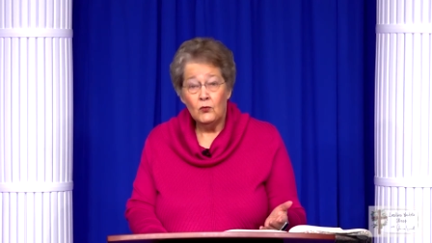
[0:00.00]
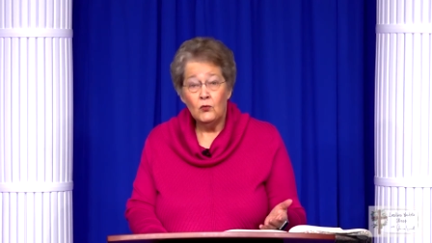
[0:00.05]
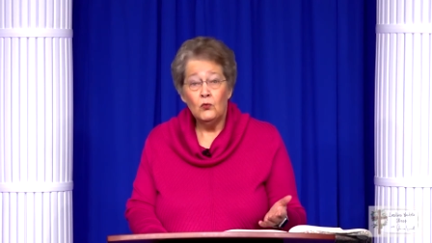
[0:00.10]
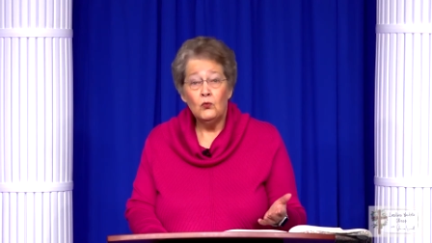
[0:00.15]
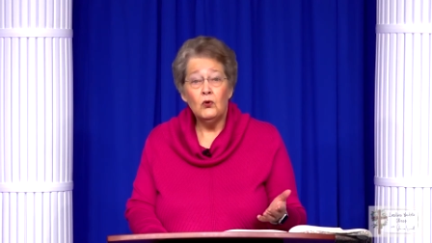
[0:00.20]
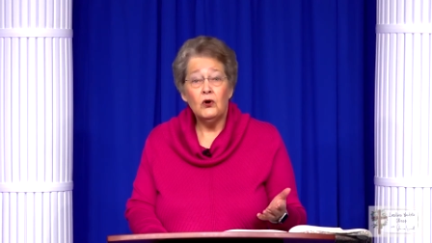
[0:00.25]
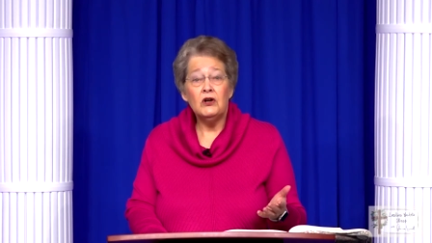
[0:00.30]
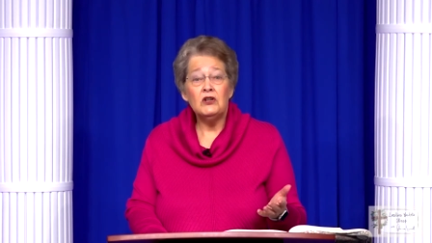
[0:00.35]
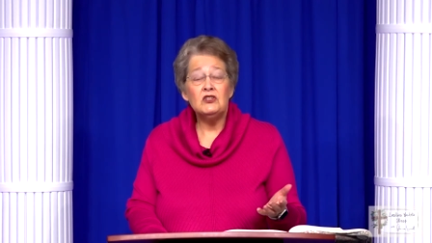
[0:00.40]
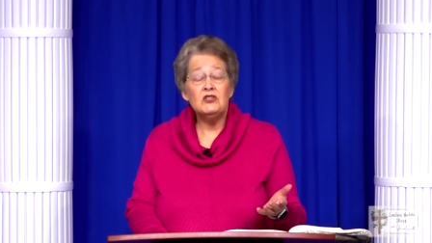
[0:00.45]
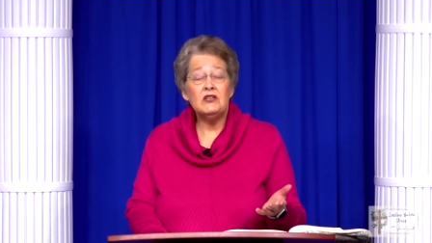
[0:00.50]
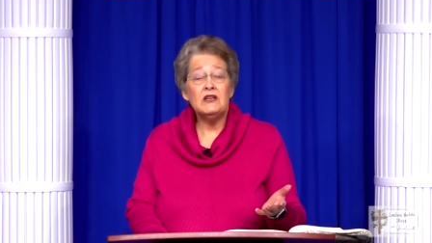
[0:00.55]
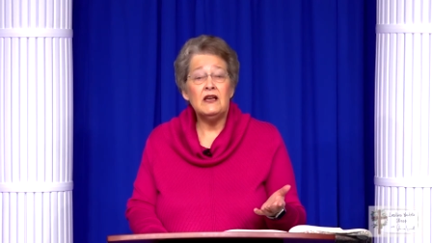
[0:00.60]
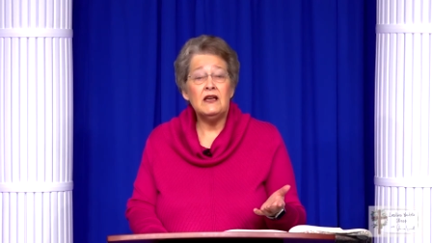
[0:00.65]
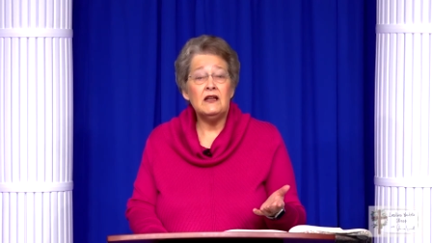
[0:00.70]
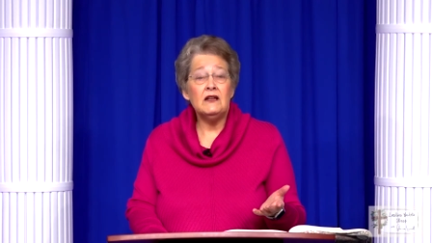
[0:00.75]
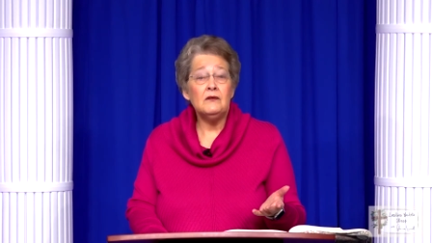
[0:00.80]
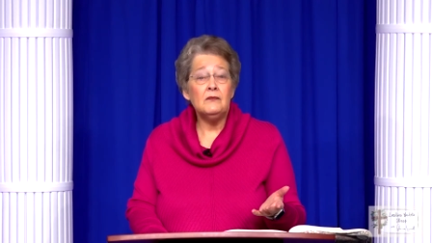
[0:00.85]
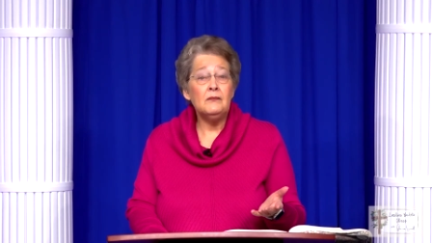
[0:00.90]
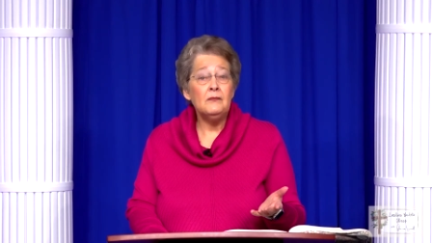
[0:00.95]
Words
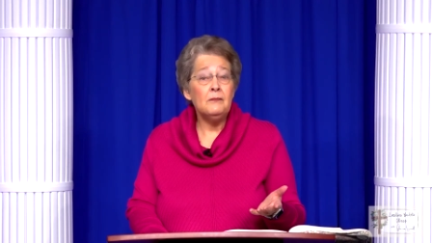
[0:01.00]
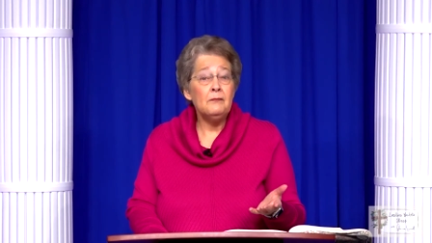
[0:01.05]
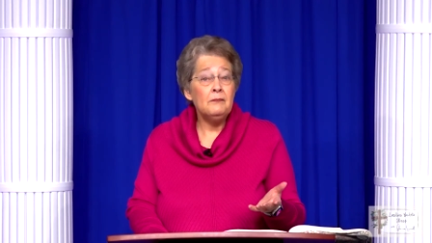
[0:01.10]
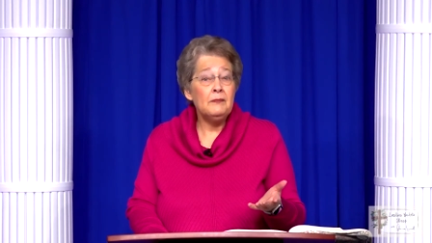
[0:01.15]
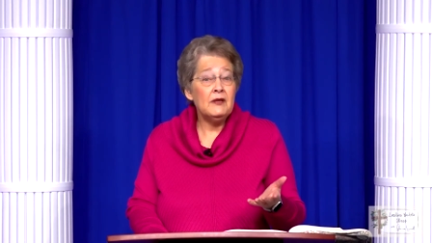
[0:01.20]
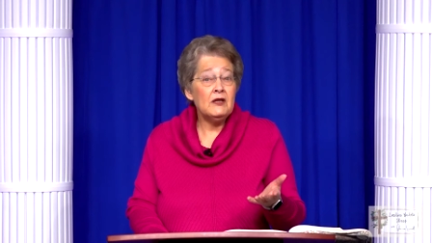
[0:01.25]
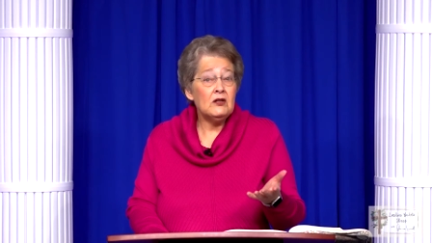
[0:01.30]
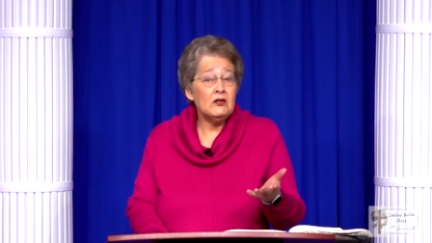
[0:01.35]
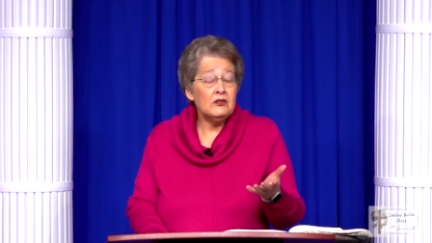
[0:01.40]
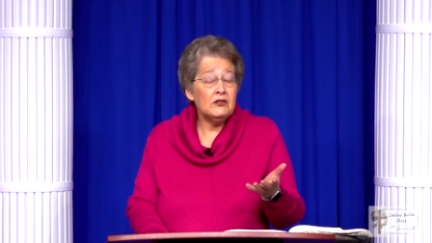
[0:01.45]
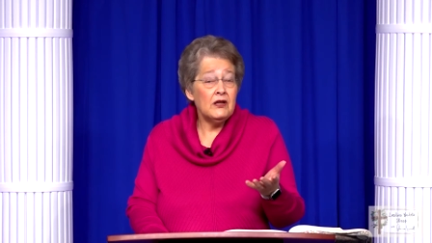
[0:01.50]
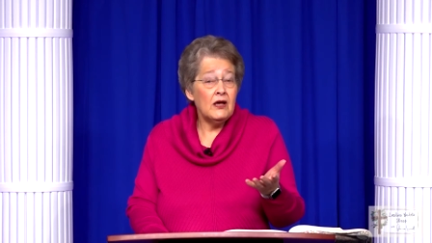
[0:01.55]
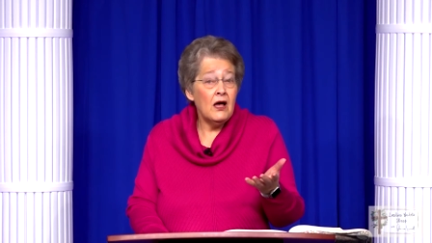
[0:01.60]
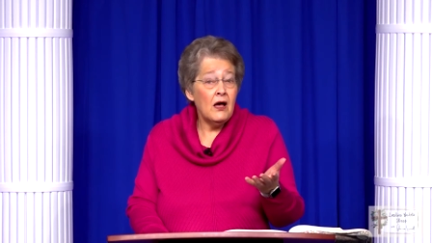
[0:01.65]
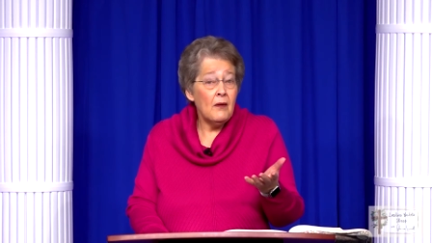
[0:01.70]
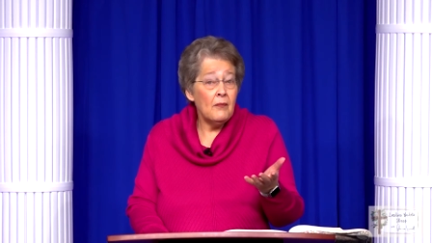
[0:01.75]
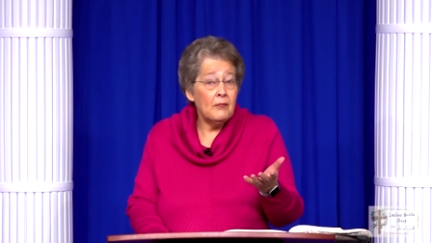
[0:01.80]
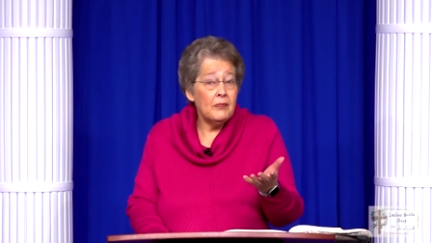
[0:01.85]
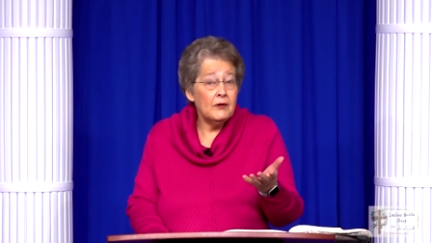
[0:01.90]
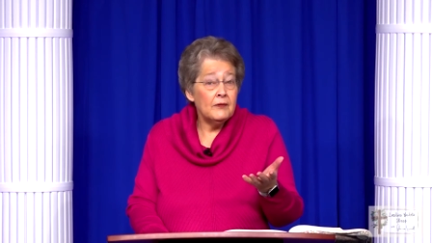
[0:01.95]
can build
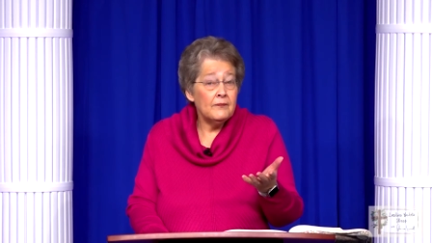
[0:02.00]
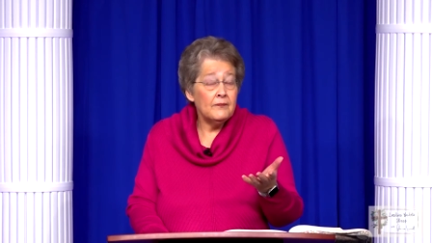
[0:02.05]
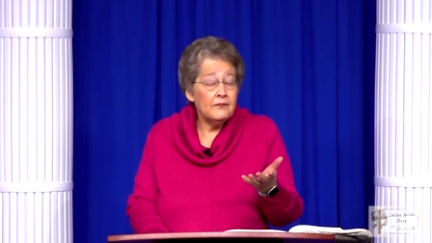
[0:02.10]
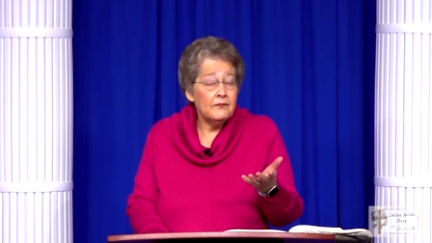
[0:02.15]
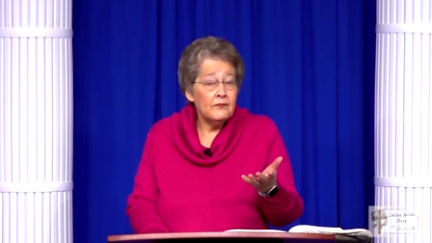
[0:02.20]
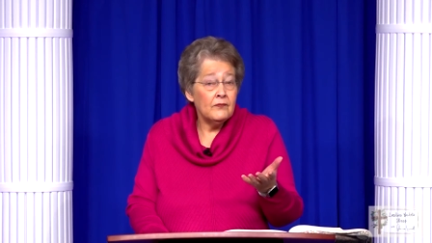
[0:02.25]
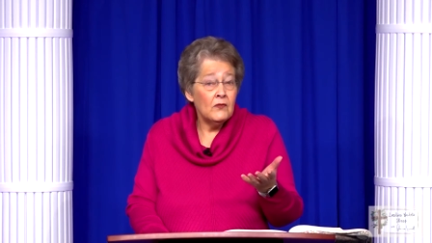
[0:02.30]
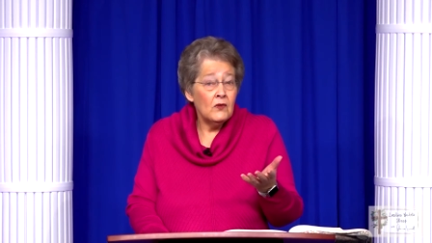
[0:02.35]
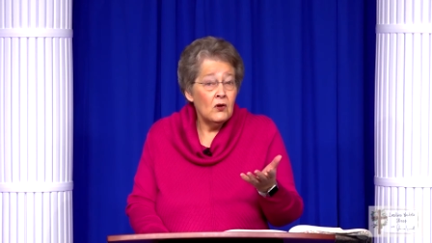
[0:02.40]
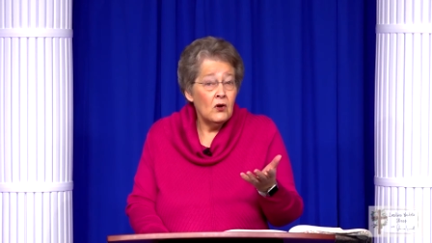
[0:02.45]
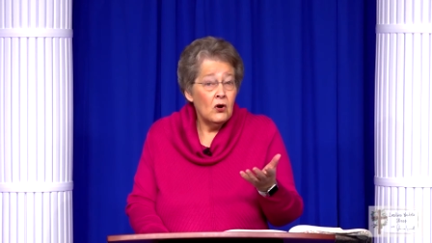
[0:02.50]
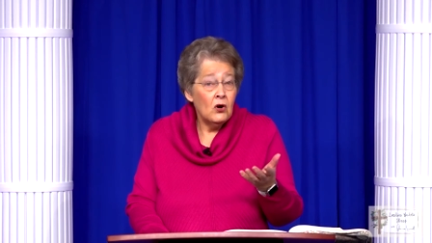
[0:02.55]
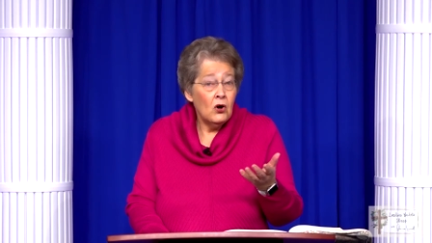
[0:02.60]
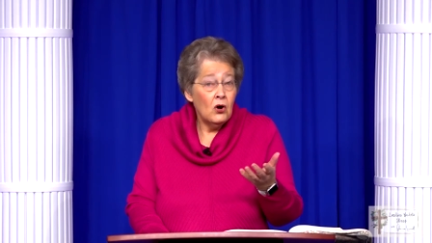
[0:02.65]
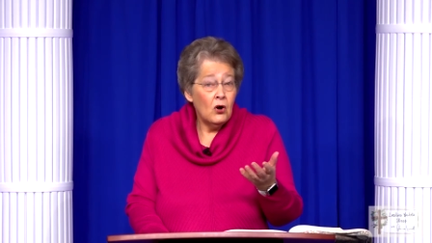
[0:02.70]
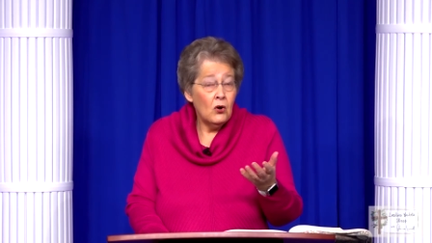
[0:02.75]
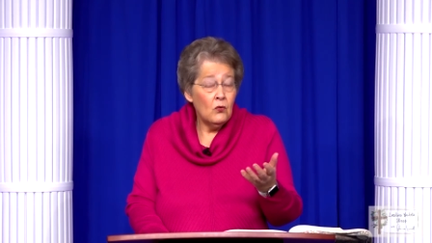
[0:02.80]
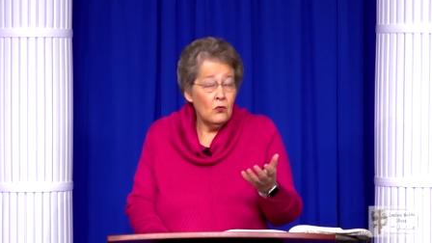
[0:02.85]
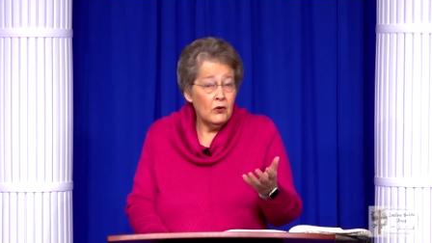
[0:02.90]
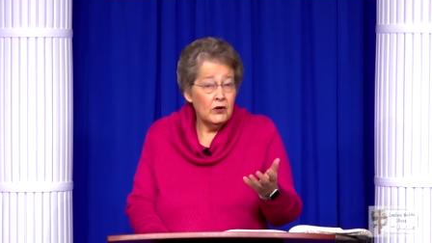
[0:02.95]
up
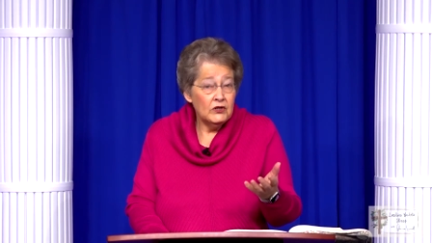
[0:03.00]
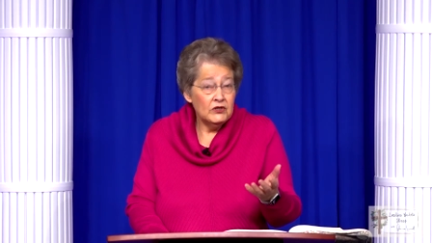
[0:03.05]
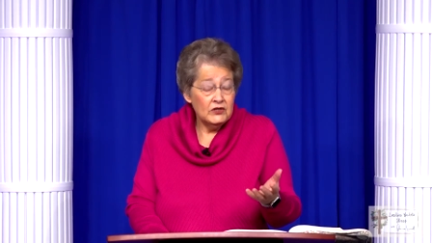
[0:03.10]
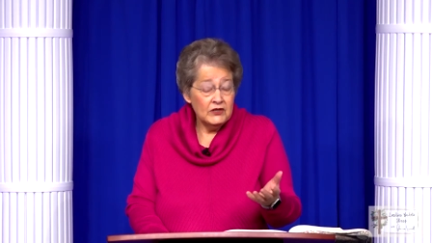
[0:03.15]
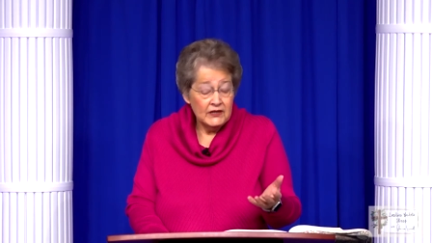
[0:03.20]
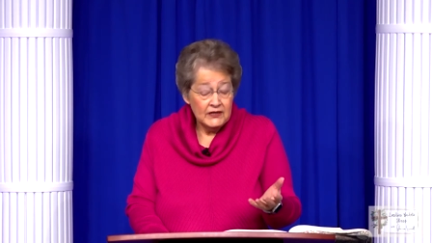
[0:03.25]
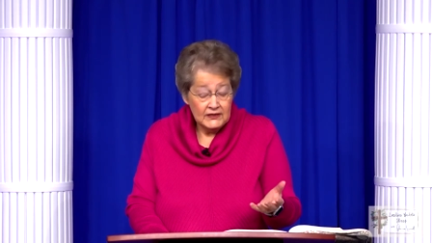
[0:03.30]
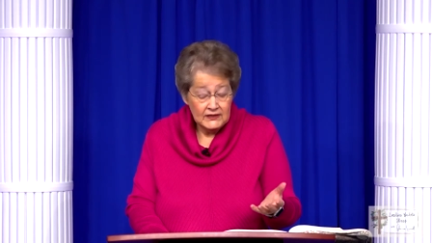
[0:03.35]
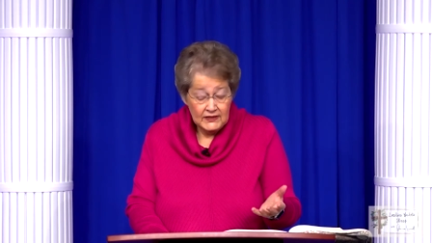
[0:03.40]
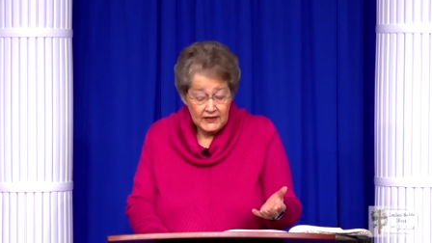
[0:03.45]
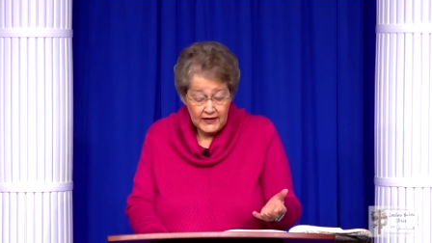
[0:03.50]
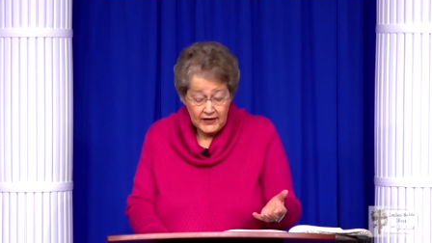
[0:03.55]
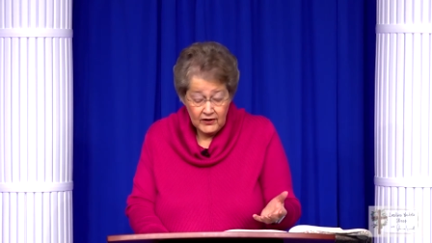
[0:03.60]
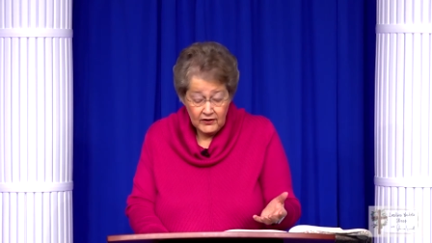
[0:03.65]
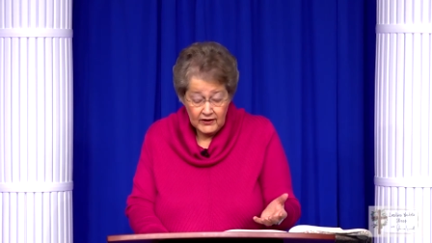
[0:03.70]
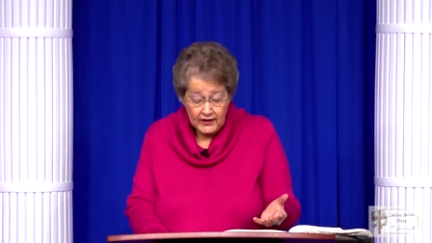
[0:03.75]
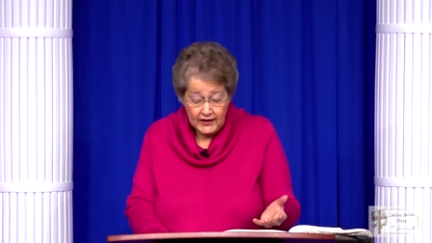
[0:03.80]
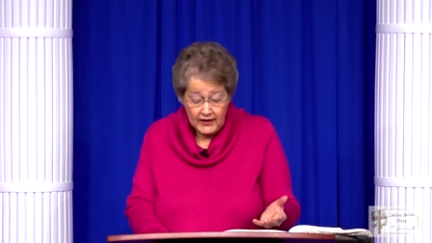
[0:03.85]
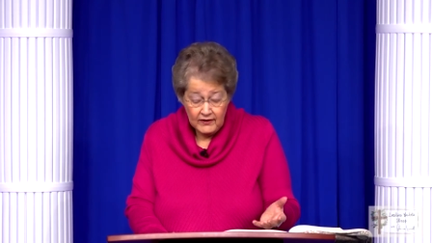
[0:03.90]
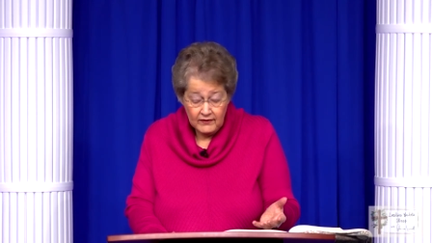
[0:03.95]
or words can tear
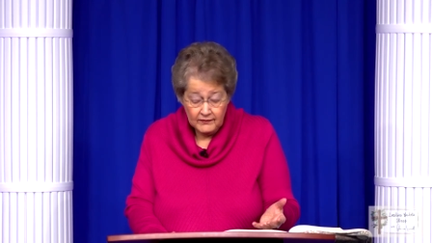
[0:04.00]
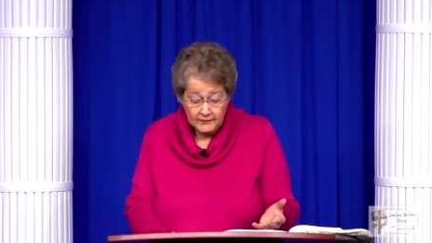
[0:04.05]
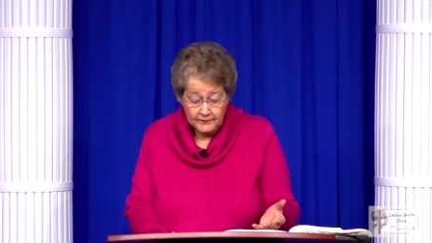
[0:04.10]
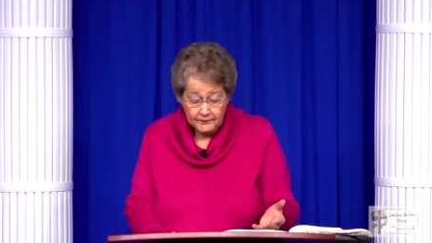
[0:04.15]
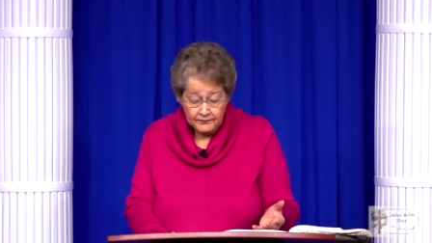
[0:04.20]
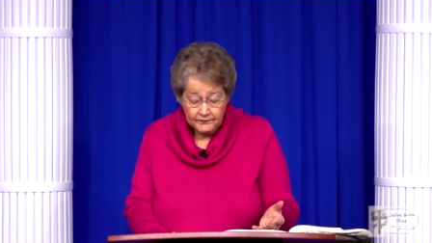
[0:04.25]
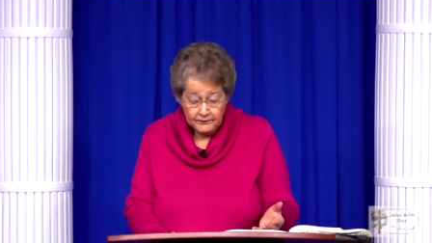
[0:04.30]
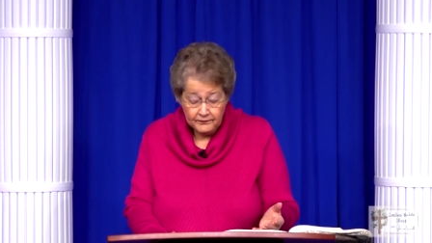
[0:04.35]
down.